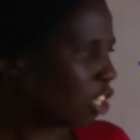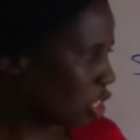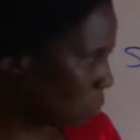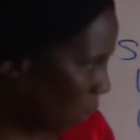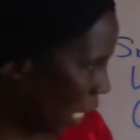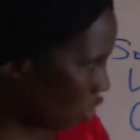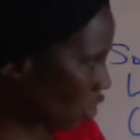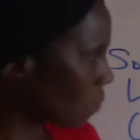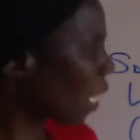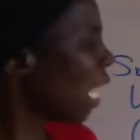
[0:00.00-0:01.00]

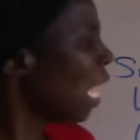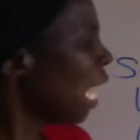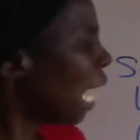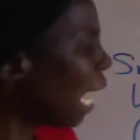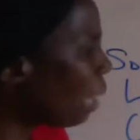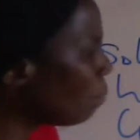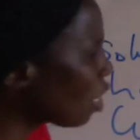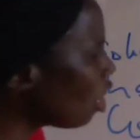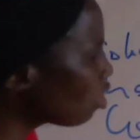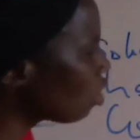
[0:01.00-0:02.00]
space. And
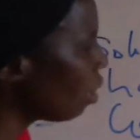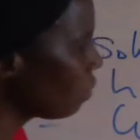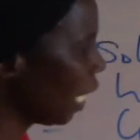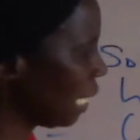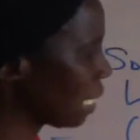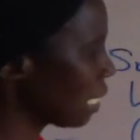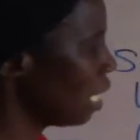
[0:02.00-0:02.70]
because of this,